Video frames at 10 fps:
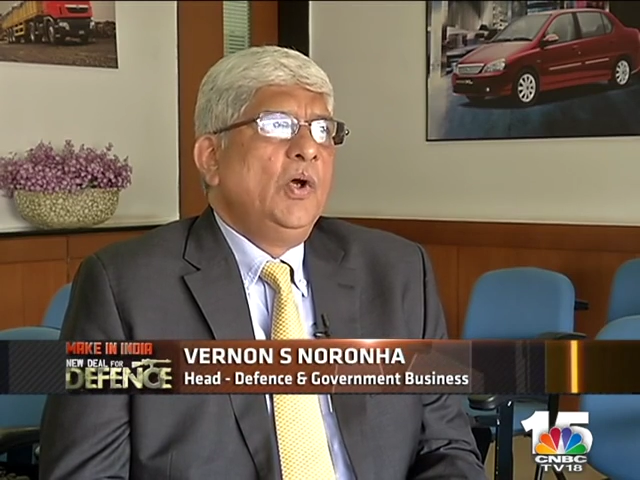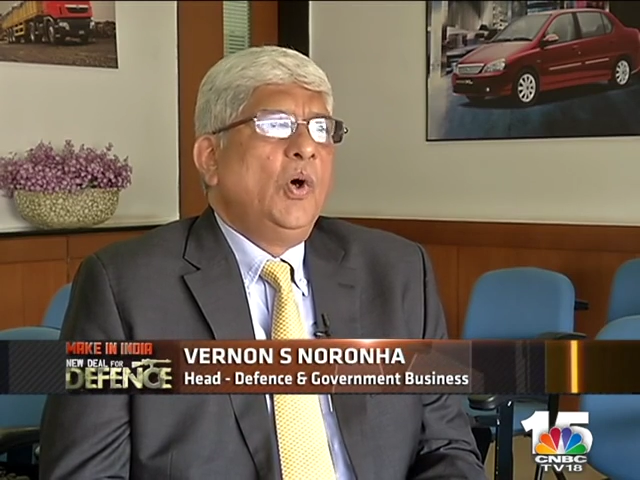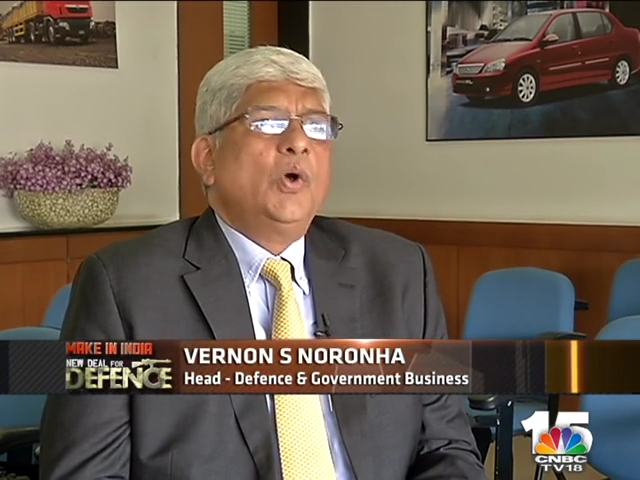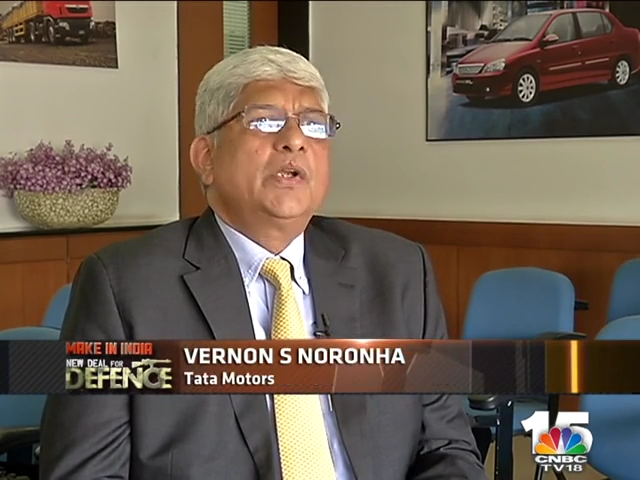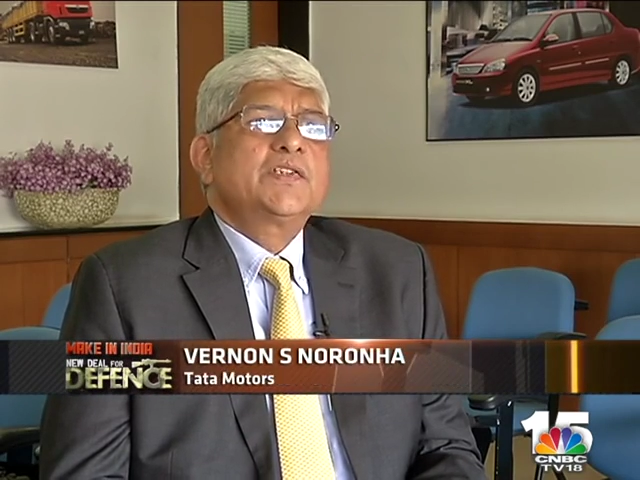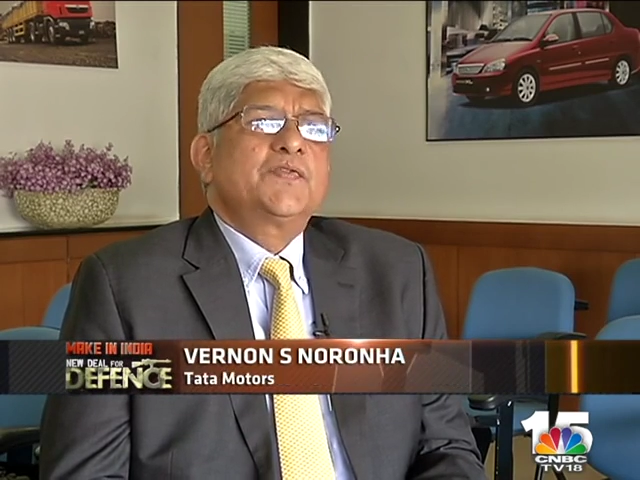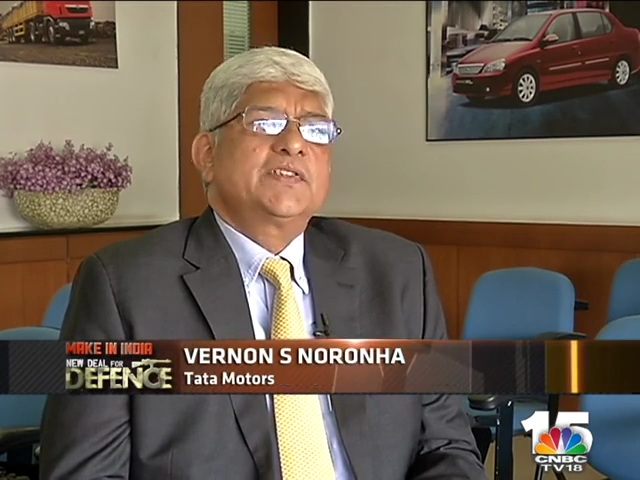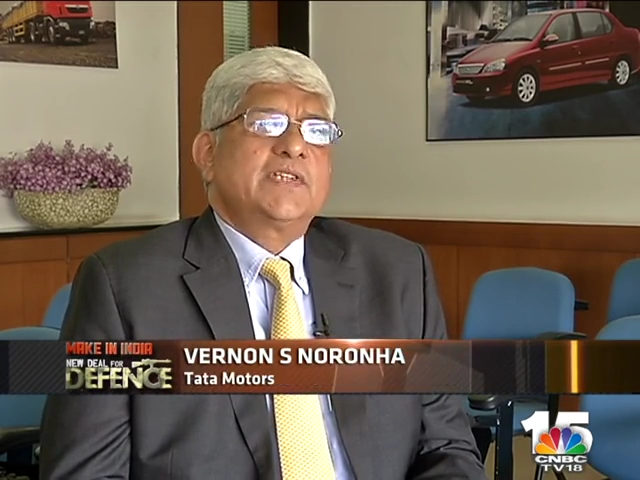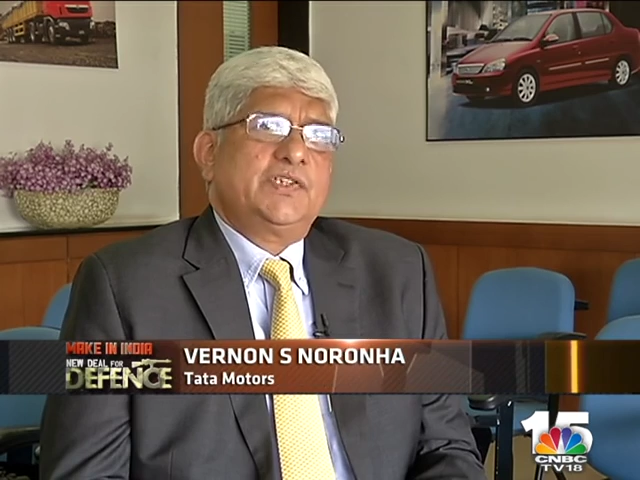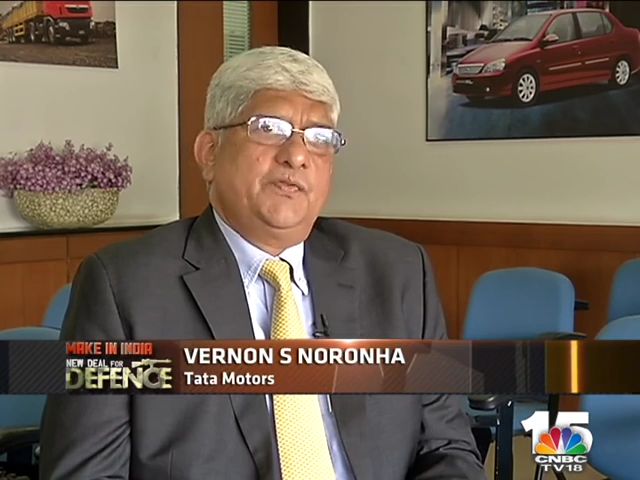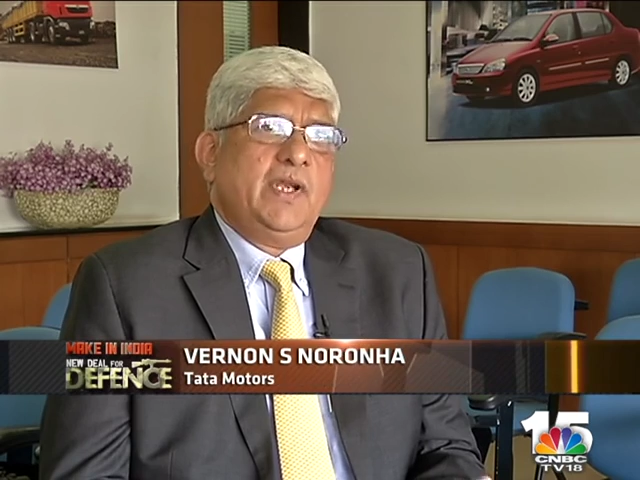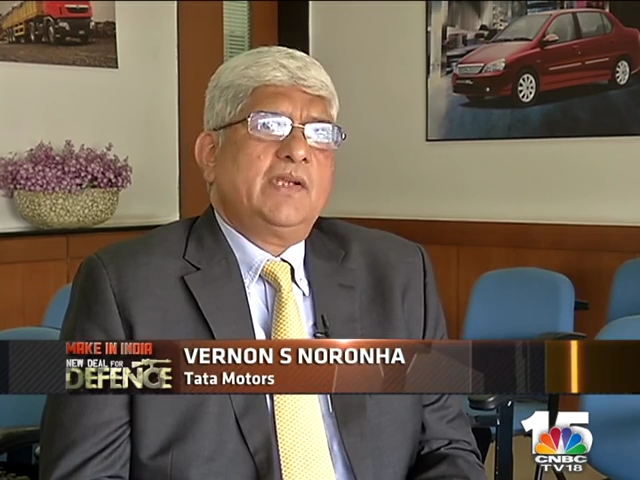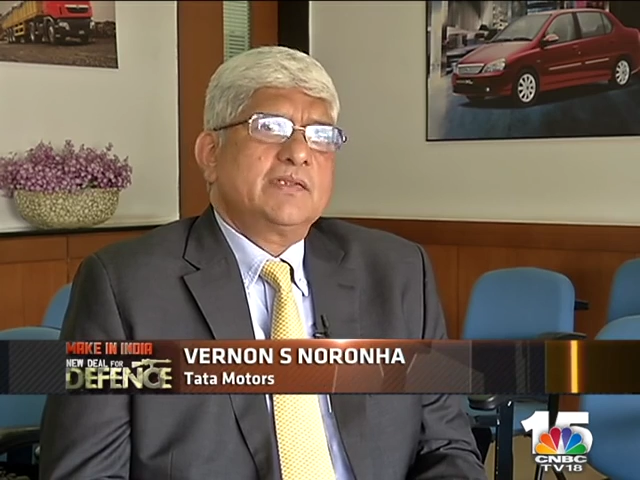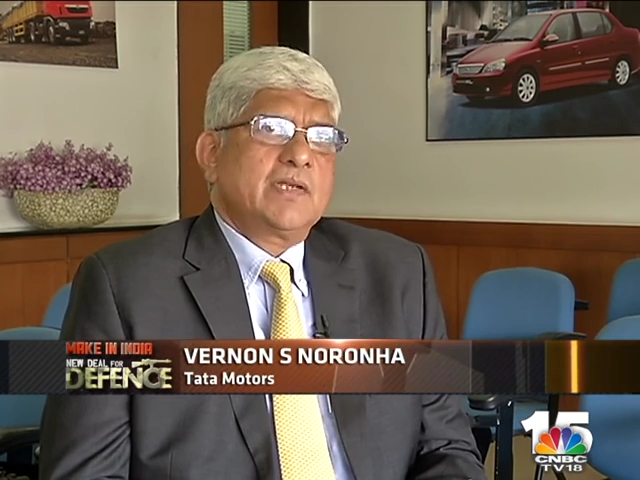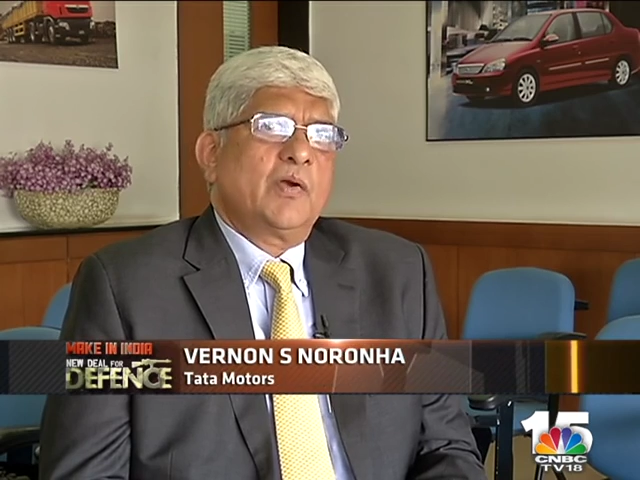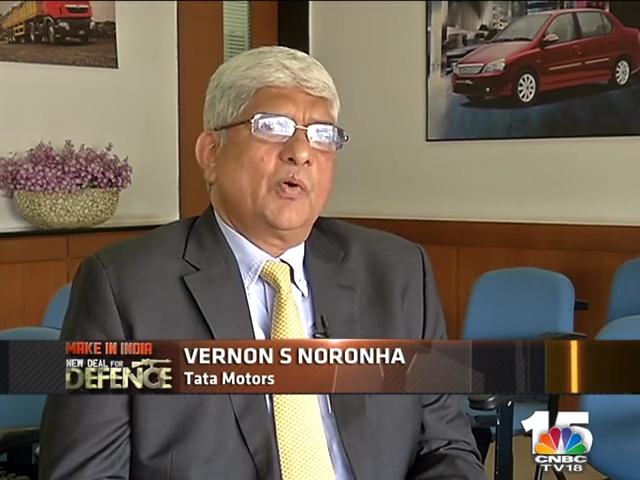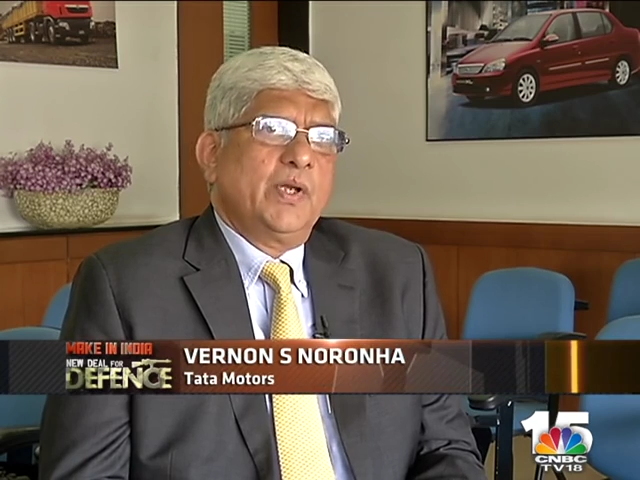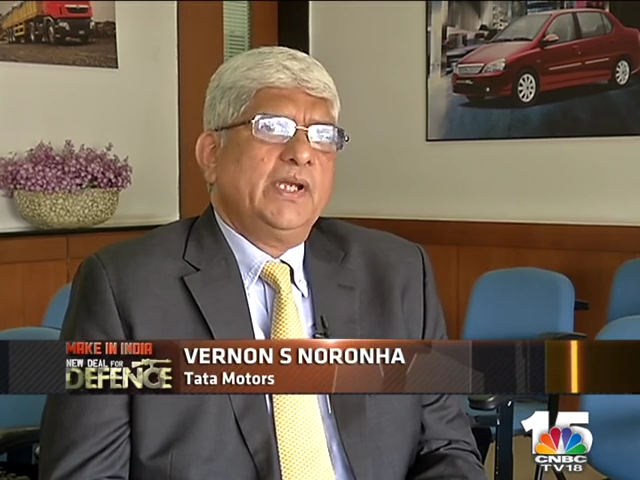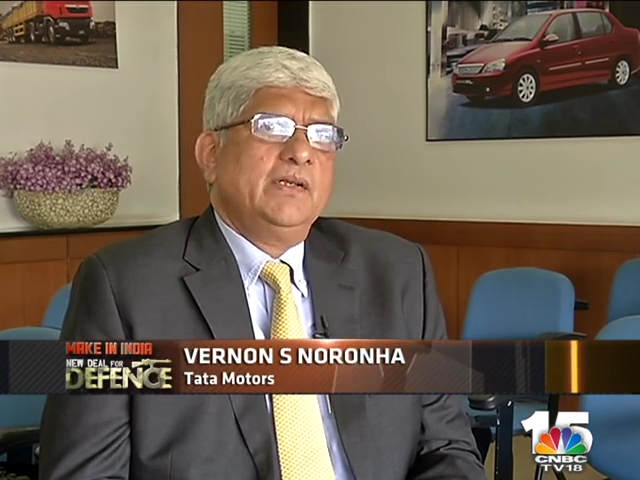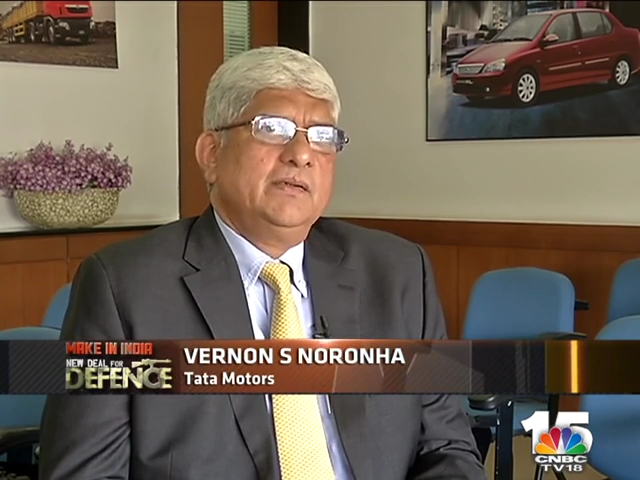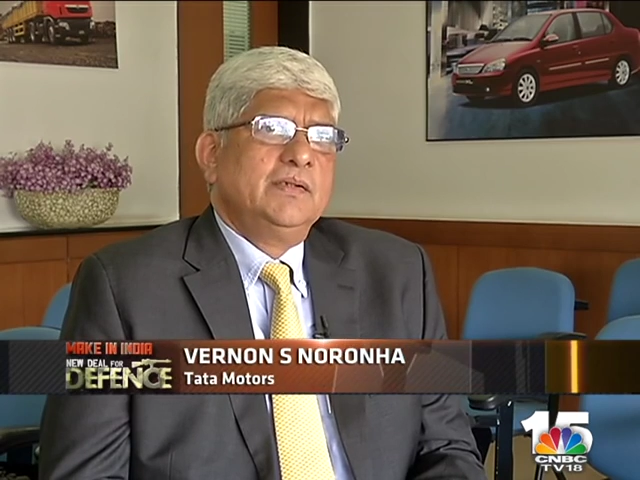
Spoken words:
orders for such vehicles are growing.